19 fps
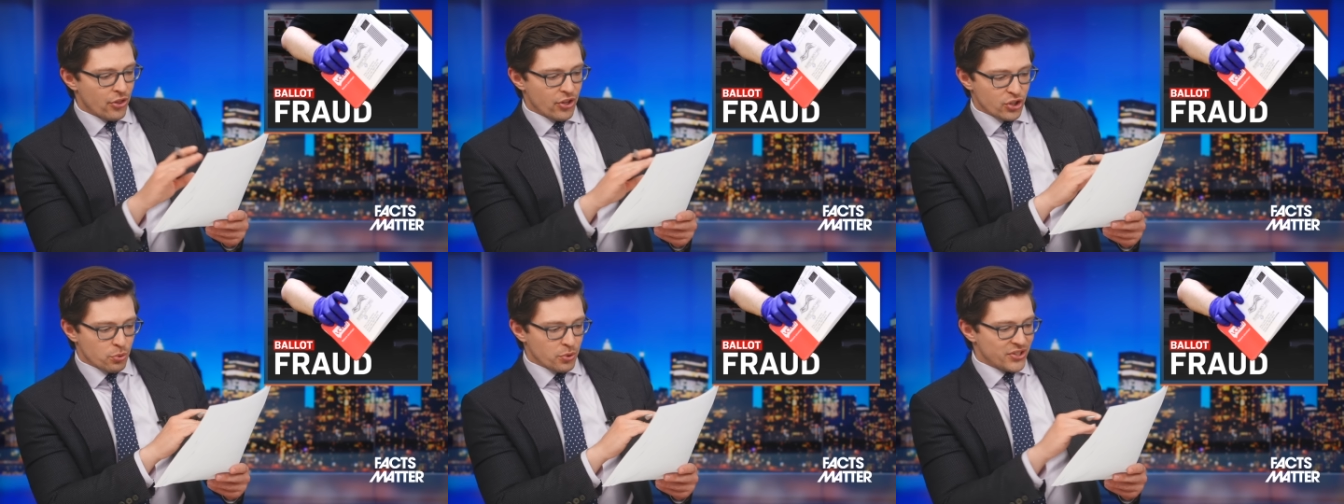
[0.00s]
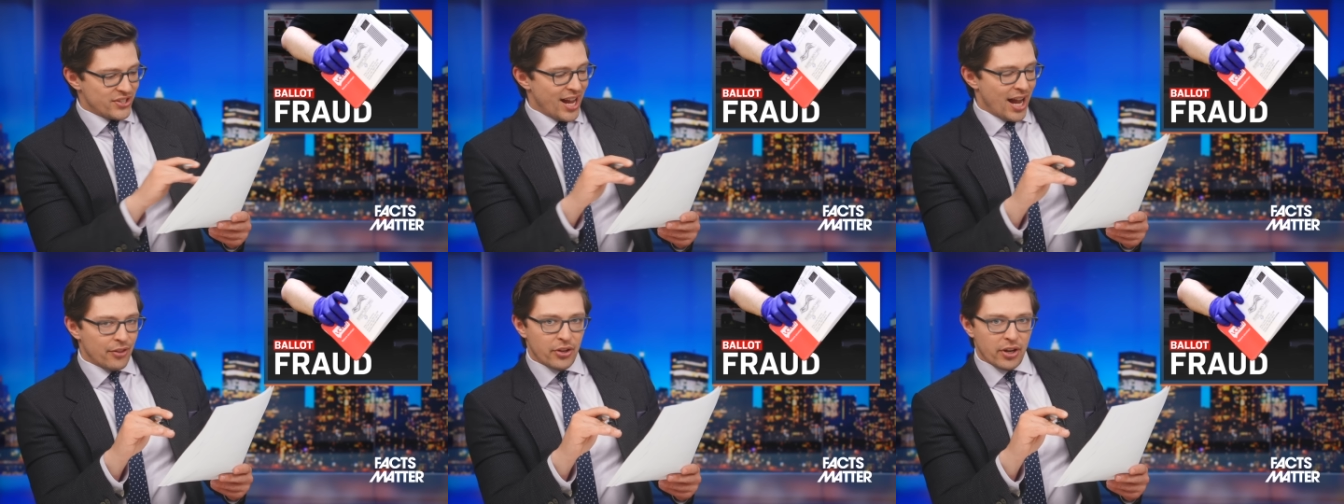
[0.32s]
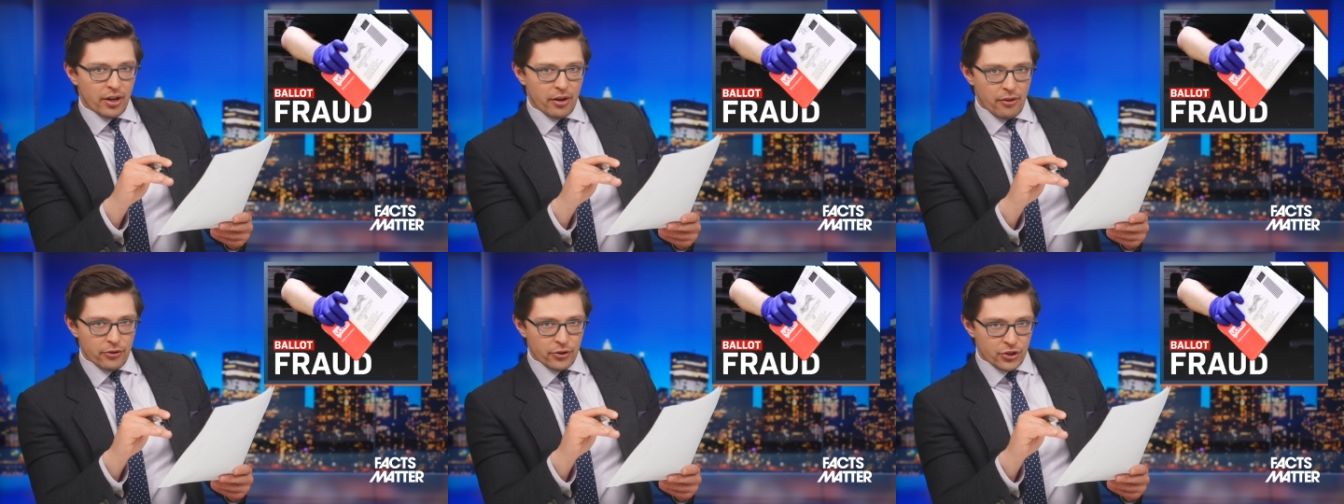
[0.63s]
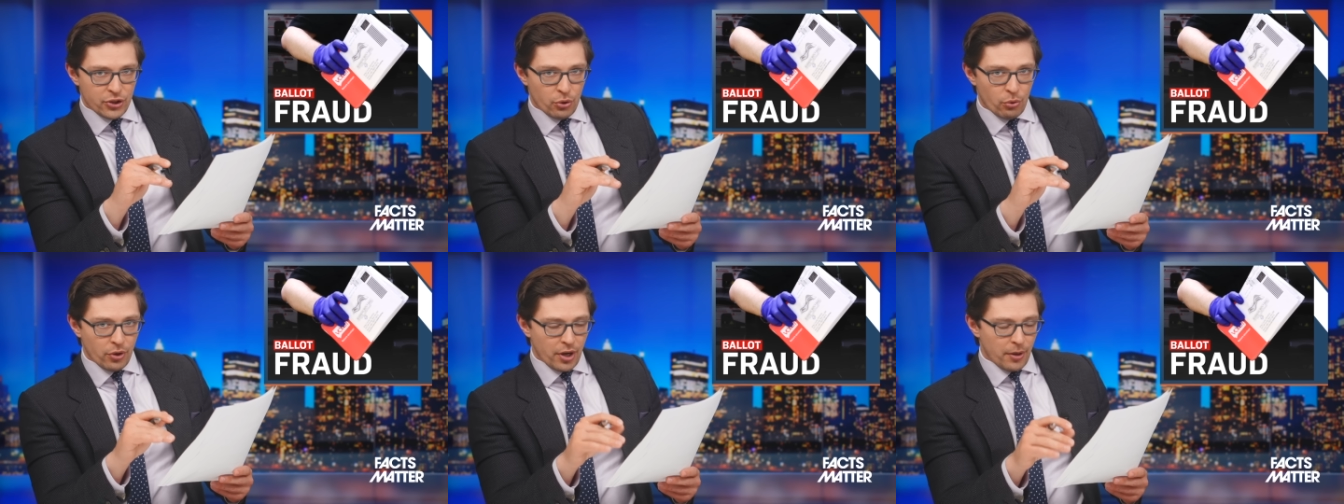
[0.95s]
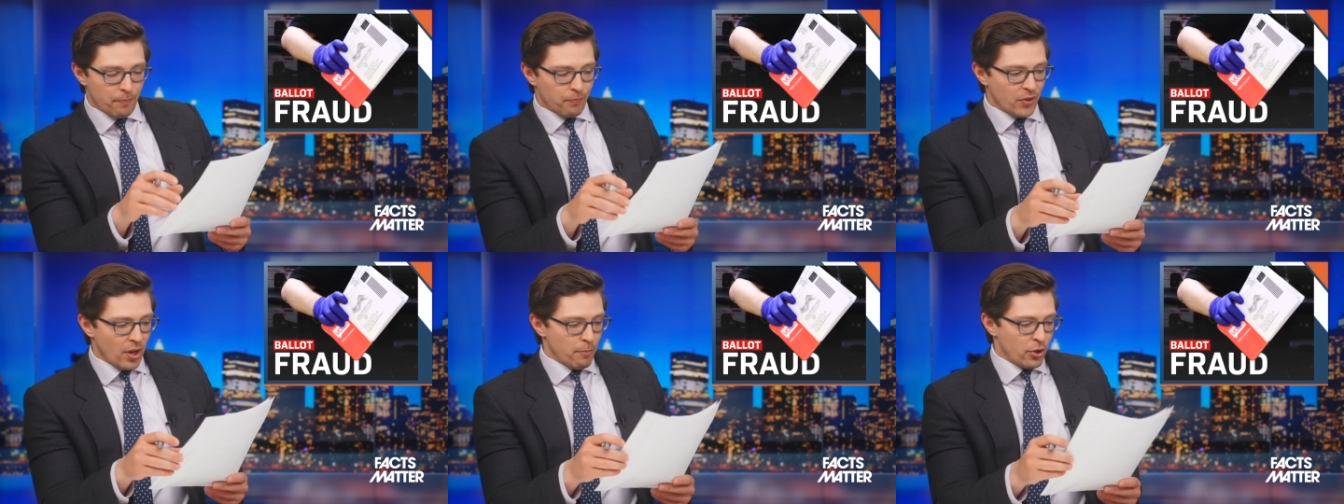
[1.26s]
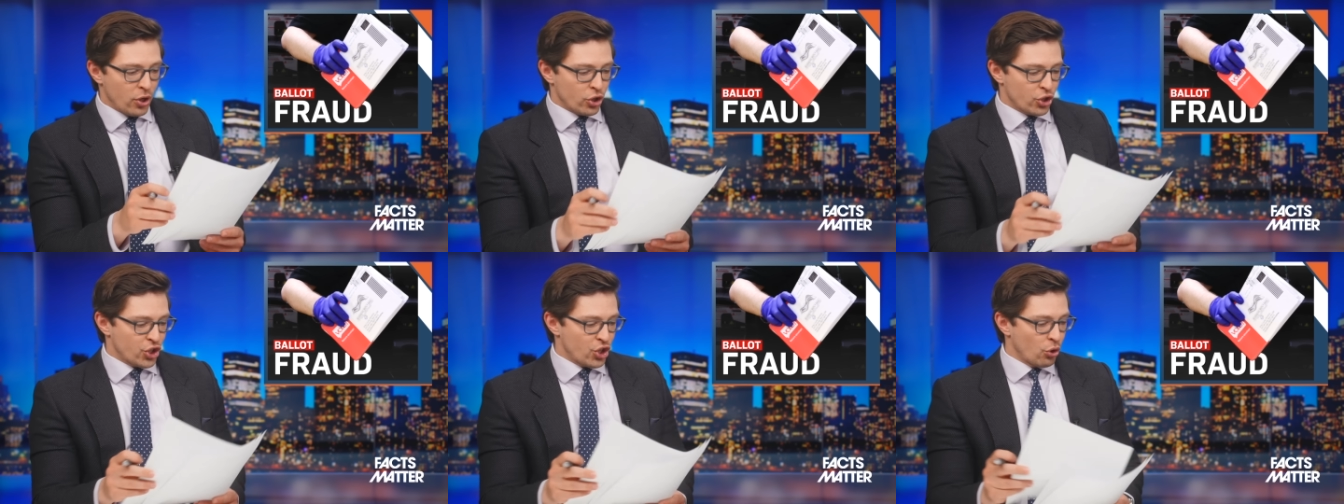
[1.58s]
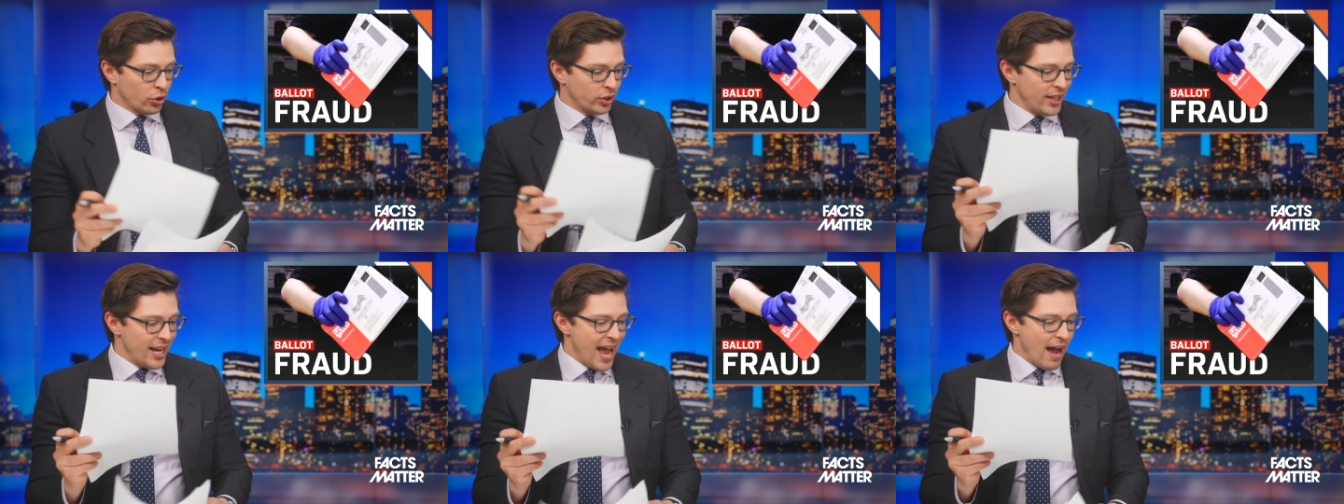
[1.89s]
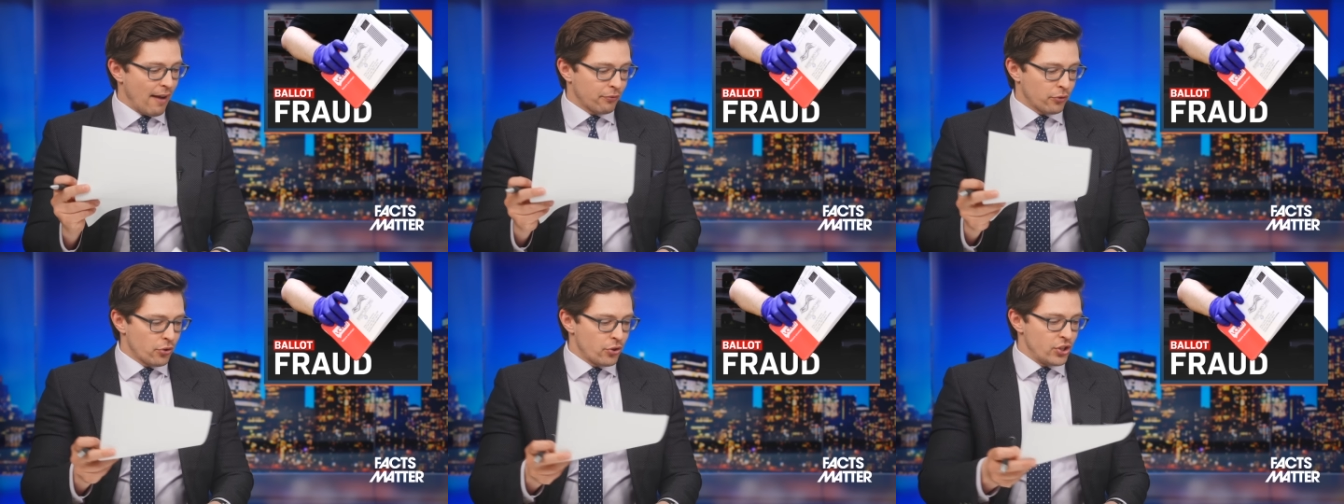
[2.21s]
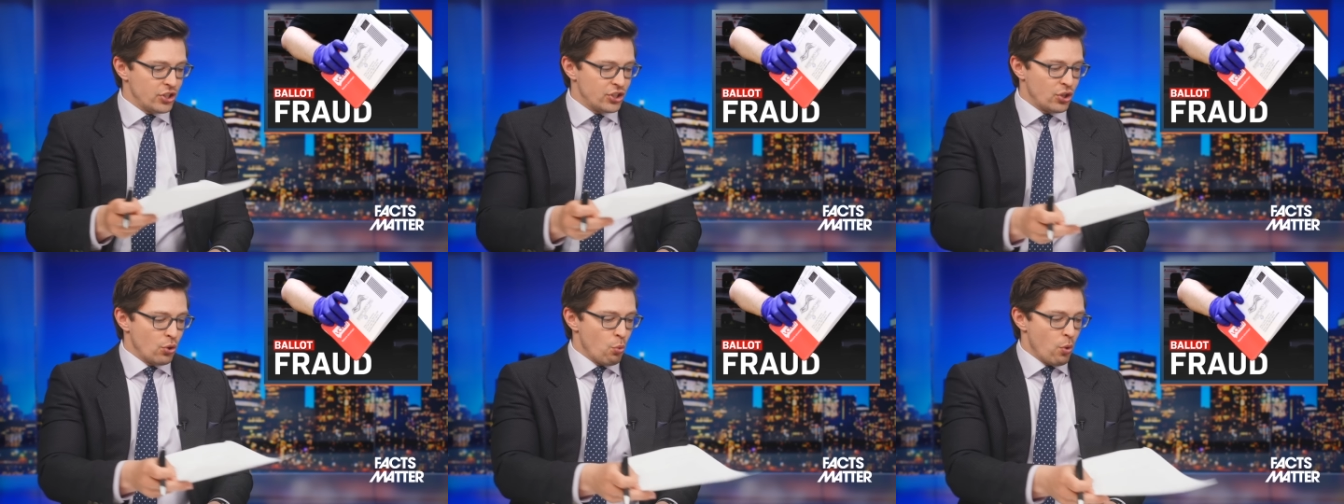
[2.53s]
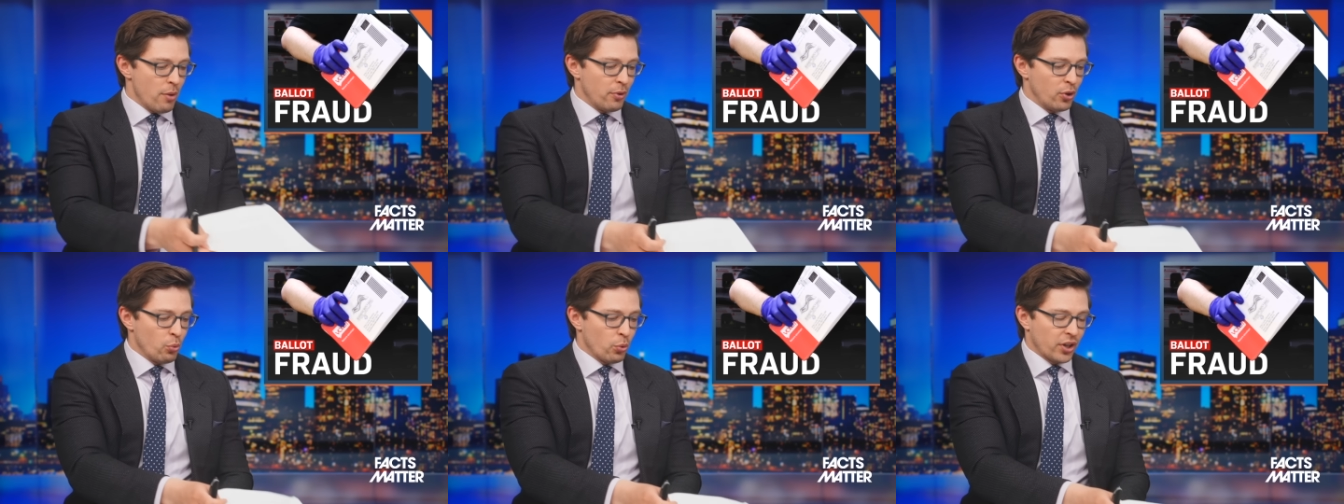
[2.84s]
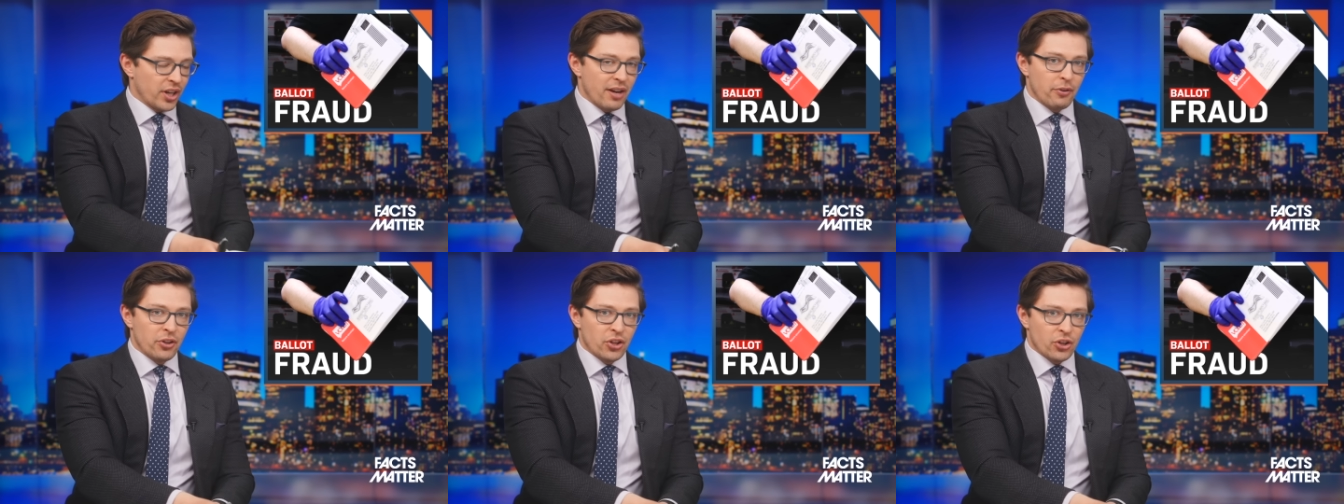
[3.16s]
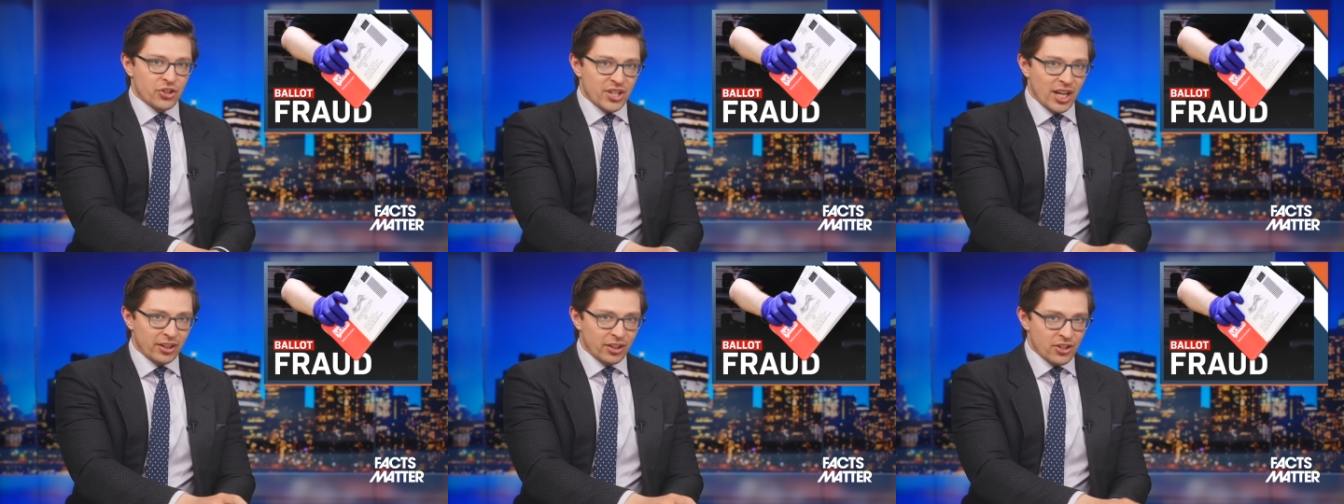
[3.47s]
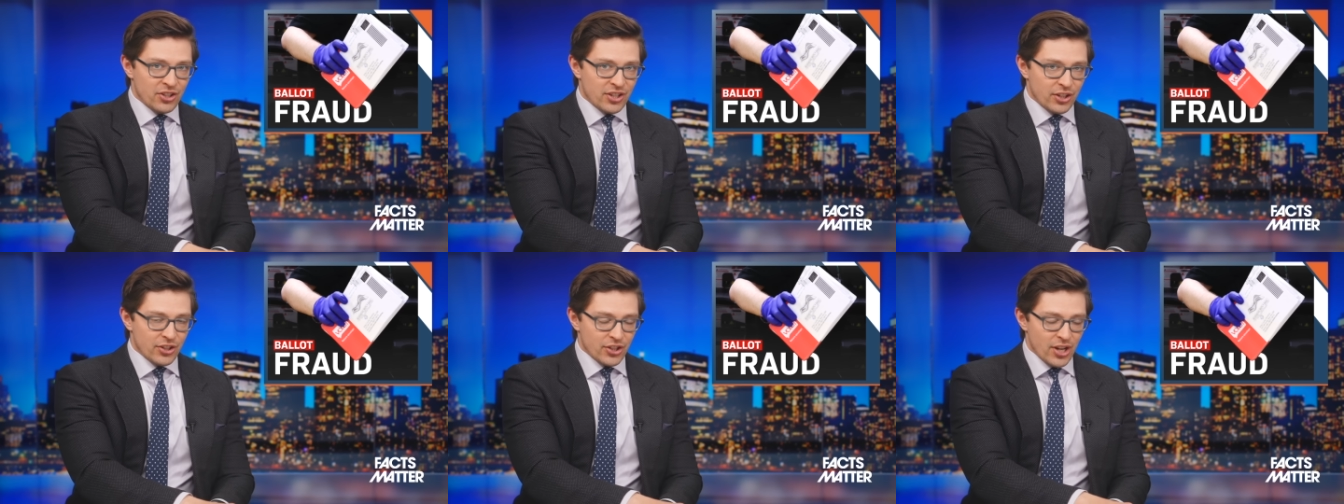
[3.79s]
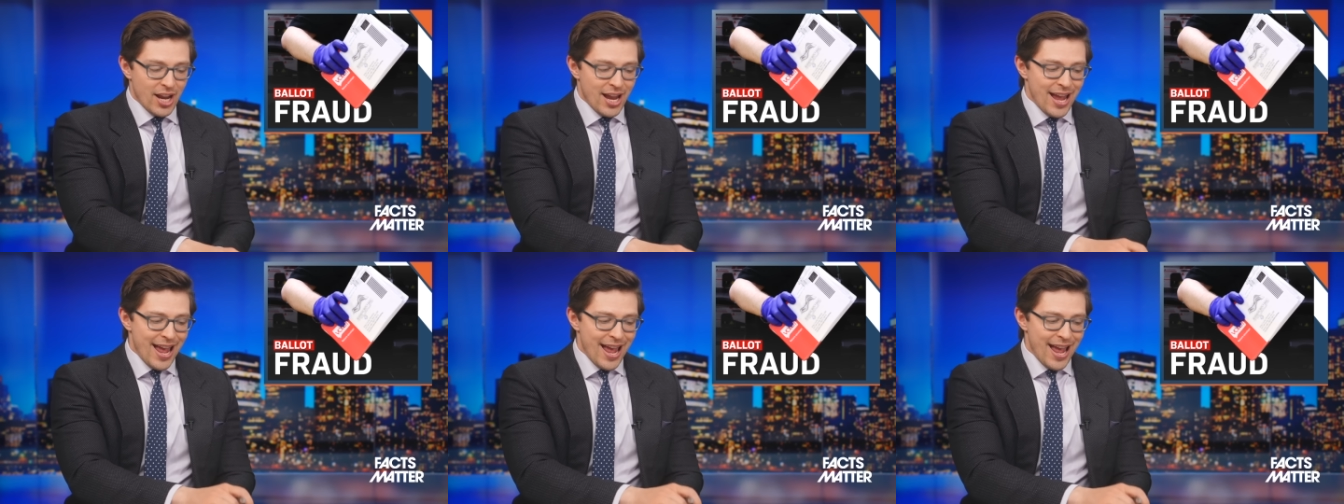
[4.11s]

this was not the end of the story because shortly after these two women were given their sentences,